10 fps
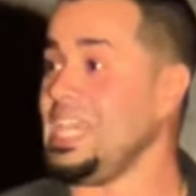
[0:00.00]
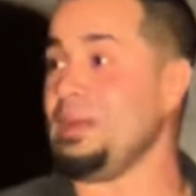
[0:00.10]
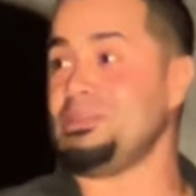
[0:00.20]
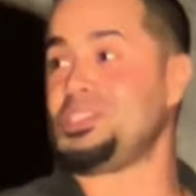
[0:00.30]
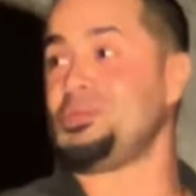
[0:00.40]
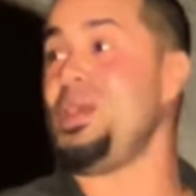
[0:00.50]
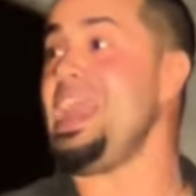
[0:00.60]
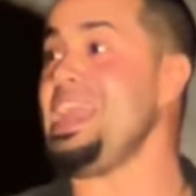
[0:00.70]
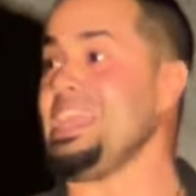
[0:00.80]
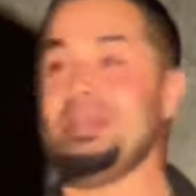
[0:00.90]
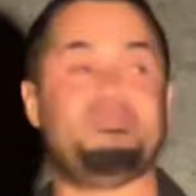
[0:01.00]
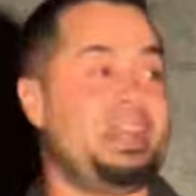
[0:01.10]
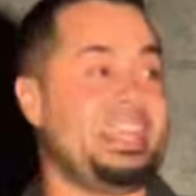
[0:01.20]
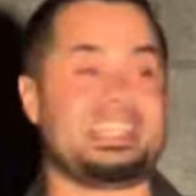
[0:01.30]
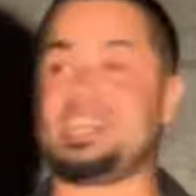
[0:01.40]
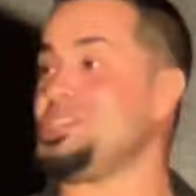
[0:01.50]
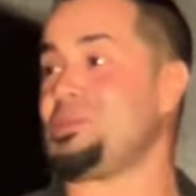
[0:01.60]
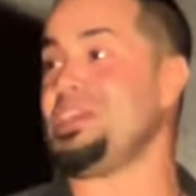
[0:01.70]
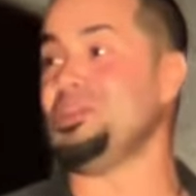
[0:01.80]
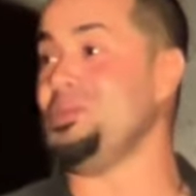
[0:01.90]
And I'm swaying in place like a
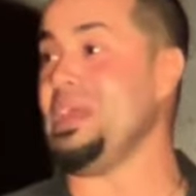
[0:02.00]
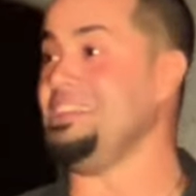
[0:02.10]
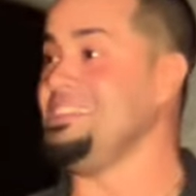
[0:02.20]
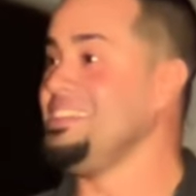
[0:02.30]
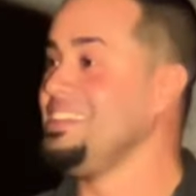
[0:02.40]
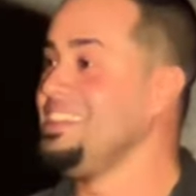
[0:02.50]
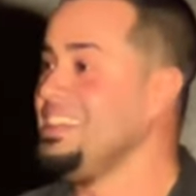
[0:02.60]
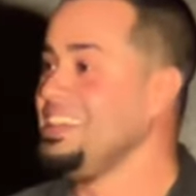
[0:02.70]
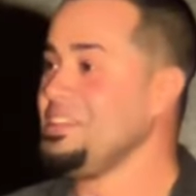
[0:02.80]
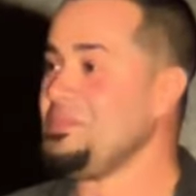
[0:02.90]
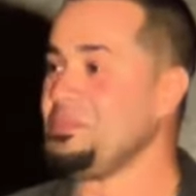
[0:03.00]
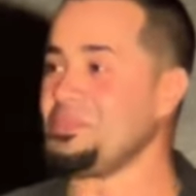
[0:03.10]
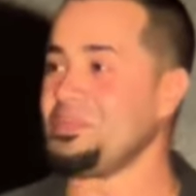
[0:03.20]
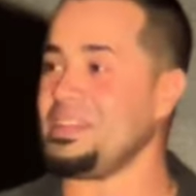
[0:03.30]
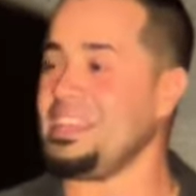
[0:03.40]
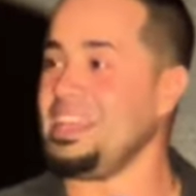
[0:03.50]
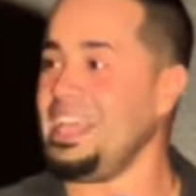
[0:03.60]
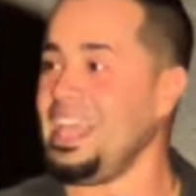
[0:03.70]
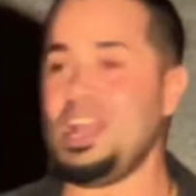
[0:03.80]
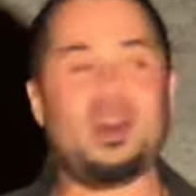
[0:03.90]
tree in the wind.
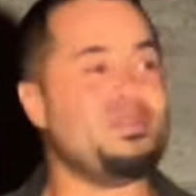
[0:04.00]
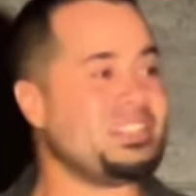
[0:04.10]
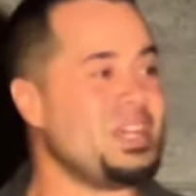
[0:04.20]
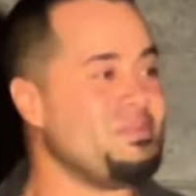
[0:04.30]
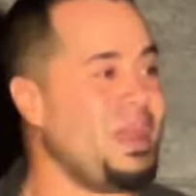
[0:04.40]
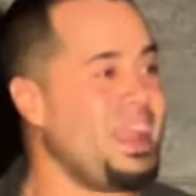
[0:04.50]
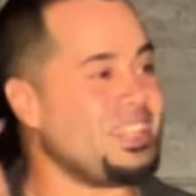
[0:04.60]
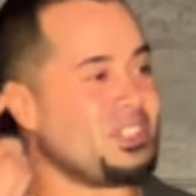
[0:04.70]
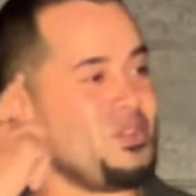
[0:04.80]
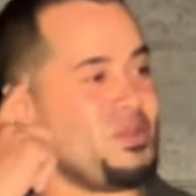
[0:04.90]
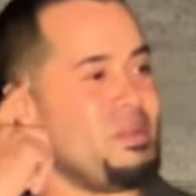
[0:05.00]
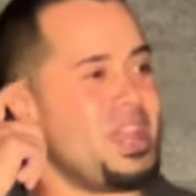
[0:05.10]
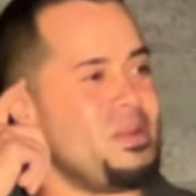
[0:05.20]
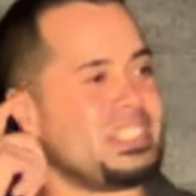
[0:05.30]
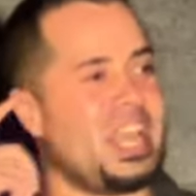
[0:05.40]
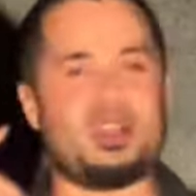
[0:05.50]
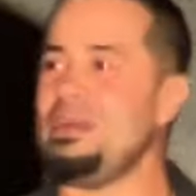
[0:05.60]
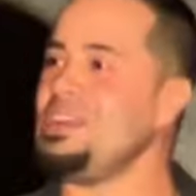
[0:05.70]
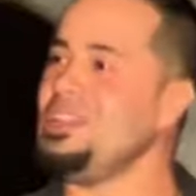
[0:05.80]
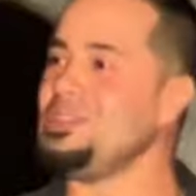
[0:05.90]
And all of a sudden my ex-girlfriend Maria was like, oh
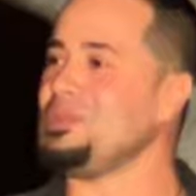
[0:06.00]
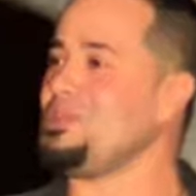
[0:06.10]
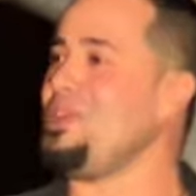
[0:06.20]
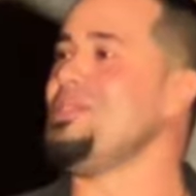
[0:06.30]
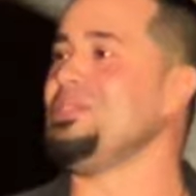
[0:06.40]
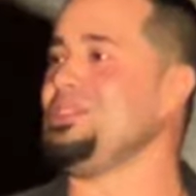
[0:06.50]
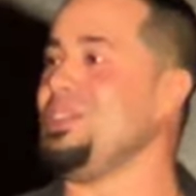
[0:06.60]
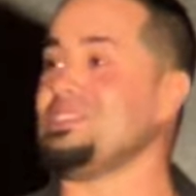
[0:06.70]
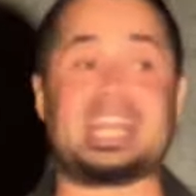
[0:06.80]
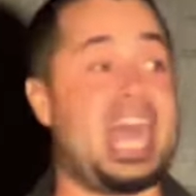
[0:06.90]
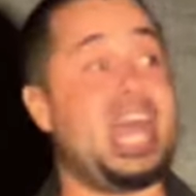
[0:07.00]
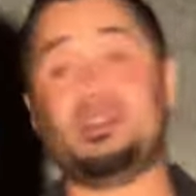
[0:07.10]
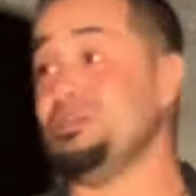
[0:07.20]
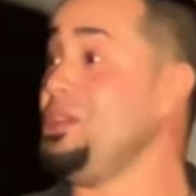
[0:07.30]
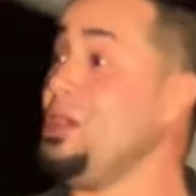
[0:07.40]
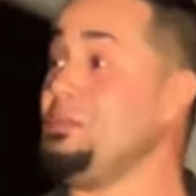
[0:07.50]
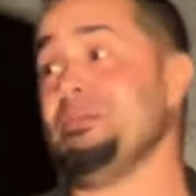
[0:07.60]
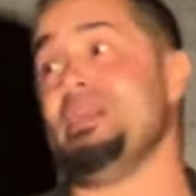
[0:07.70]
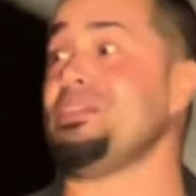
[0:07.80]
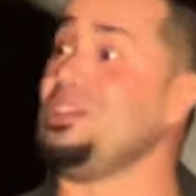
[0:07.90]
my goodness, what's wrong with you? I was like, I don't know, but
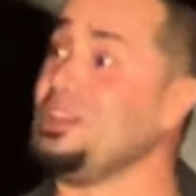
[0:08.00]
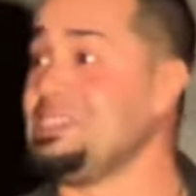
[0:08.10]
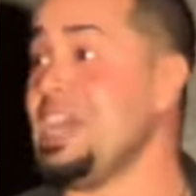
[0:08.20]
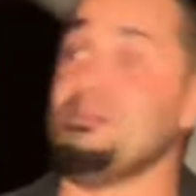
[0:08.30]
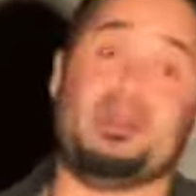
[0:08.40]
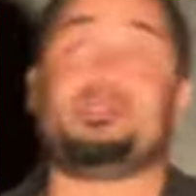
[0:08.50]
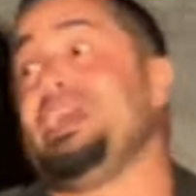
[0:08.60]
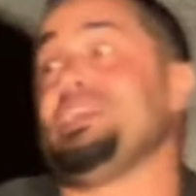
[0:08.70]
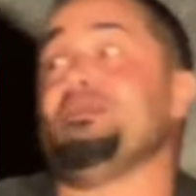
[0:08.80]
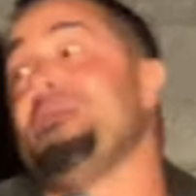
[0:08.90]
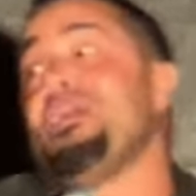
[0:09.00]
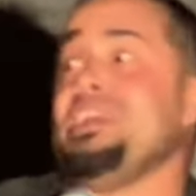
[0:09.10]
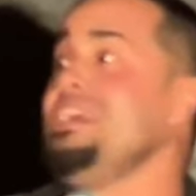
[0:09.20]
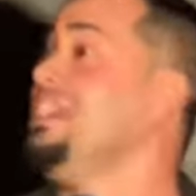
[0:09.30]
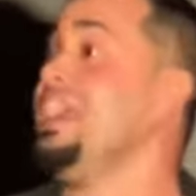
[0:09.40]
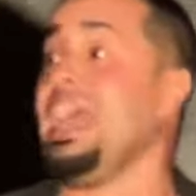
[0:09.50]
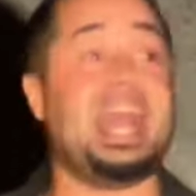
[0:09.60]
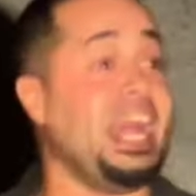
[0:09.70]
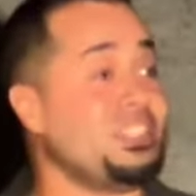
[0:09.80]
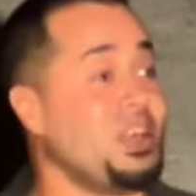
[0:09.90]
I'm having a good time. Who's ready to party?
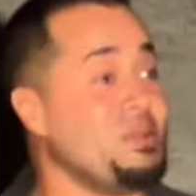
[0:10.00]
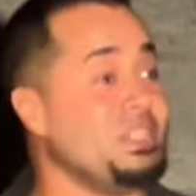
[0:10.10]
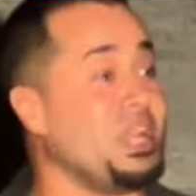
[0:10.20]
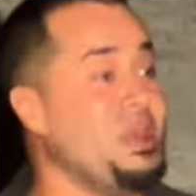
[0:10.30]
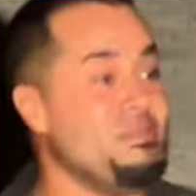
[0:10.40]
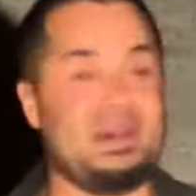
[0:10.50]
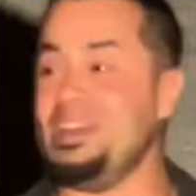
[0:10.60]
And I started to become